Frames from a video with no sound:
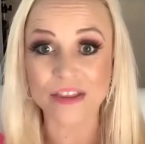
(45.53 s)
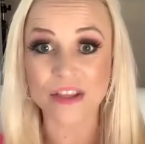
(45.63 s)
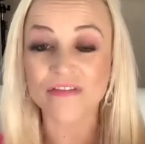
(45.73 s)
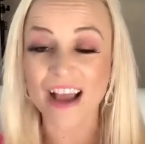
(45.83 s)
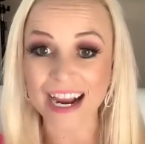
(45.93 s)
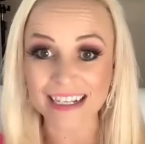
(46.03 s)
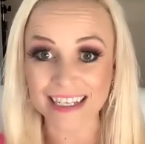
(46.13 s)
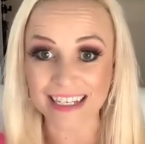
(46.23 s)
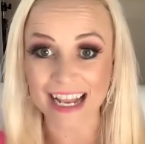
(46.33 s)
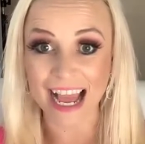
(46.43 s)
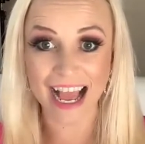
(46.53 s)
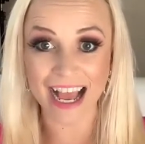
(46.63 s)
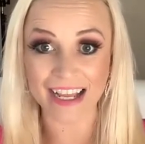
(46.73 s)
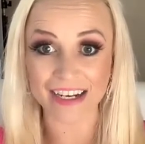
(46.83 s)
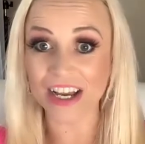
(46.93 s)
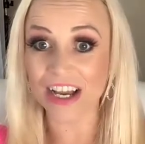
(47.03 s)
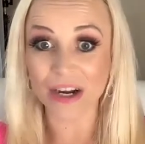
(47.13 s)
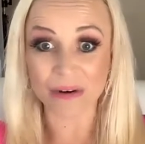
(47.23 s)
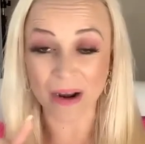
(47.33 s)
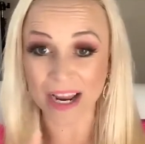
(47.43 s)
the fact that it had,
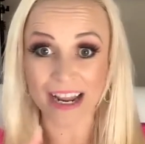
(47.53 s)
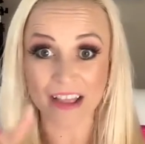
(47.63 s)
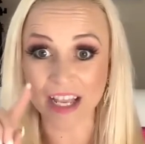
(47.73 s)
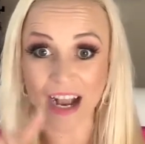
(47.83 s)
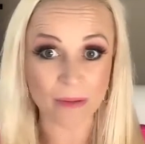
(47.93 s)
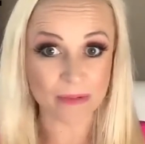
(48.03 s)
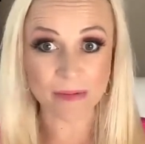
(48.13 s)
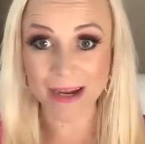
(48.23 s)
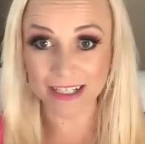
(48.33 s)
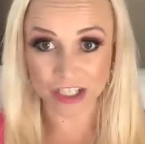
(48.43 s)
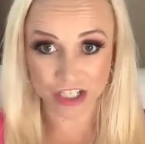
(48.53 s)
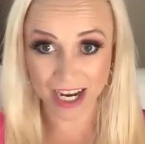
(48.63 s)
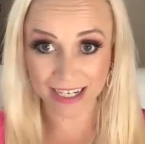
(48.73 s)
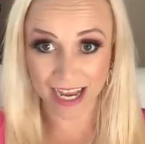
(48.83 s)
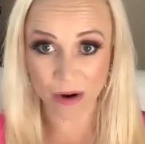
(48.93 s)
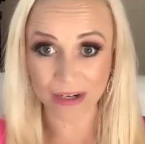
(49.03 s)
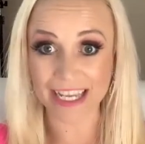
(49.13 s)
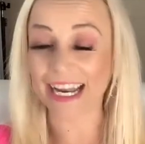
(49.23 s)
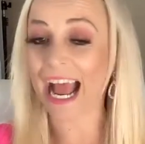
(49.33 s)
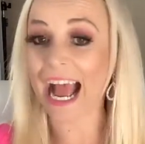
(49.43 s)
right, the optimized checkout,
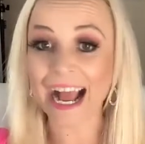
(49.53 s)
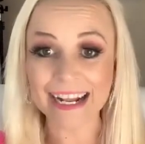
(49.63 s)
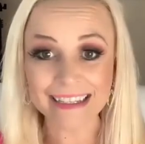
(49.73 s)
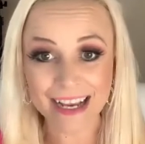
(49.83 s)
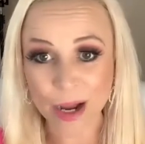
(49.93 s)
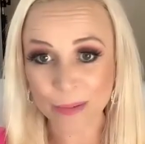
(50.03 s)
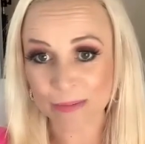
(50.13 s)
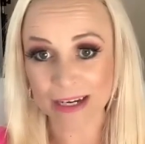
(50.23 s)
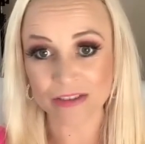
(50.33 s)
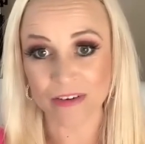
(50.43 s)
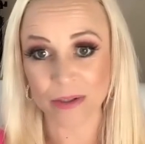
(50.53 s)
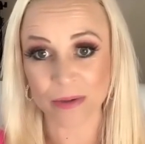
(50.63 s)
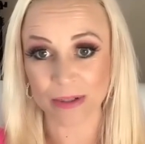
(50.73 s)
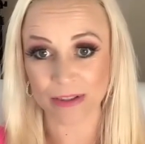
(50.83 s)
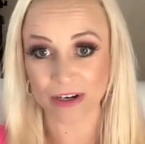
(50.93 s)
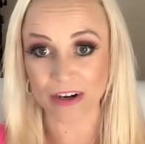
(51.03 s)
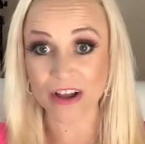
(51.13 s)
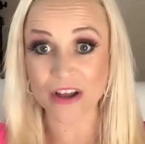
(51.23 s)
it had the optimized funnel builder,